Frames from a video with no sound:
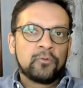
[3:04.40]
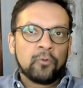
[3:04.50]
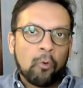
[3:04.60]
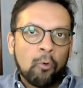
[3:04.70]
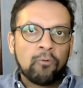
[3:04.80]
that
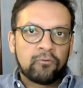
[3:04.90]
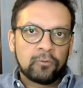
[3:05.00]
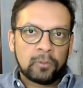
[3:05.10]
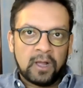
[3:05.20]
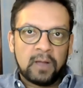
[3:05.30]
was
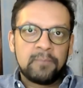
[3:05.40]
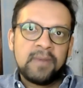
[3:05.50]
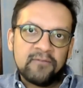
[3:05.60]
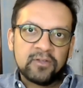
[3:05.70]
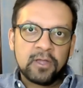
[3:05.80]
awful.
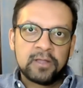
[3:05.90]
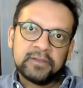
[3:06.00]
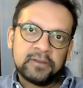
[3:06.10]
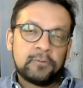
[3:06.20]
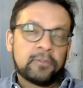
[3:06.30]
I'm never
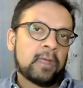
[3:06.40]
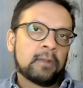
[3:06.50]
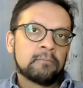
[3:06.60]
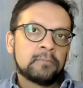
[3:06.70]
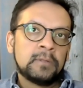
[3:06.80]
going to do
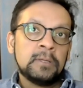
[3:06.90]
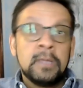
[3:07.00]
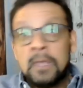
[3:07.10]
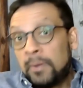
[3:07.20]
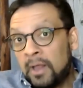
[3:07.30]
that.
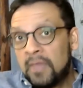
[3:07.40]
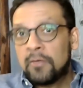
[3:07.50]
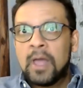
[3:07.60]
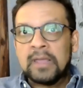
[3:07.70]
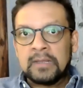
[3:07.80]
But
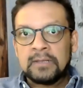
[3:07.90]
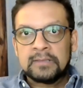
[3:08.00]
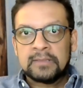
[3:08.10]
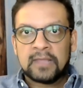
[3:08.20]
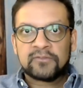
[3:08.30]
either way,
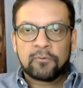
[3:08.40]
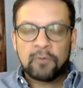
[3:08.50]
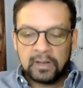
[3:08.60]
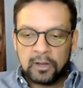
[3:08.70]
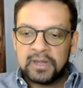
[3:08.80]
that's a
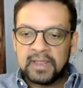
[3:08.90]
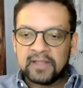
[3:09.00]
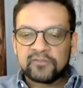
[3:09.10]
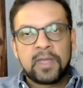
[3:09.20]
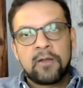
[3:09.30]
great
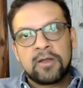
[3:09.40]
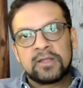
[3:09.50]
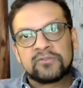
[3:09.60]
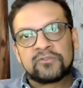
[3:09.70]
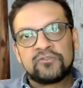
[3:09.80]
learning
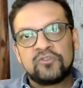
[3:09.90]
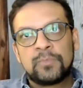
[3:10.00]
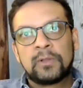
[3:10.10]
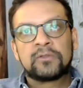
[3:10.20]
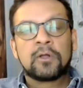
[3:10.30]
experience as
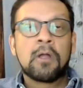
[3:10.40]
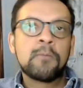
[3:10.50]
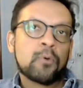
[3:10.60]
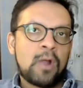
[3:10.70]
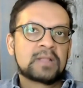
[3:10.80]
you build your
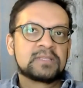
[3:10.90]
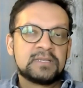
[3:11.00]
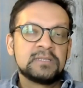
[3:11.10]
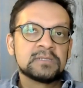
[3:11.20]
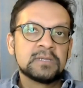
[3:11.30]
own
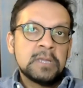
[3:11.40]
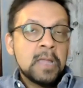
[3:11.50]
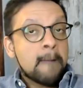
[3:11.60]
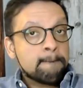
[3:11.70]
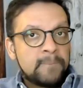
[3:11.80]
practice,
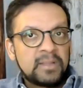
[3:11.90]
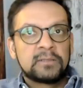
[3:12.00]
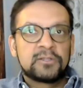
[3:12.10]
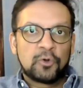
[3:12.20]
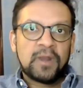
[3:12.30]

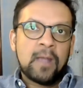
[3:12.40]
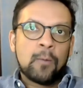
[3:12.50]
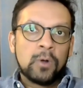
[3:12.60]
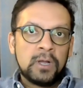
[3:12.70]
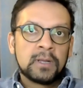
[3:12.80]
build your
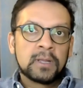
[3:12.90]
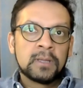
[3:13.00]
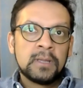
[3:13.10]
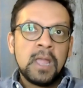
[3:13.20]
network,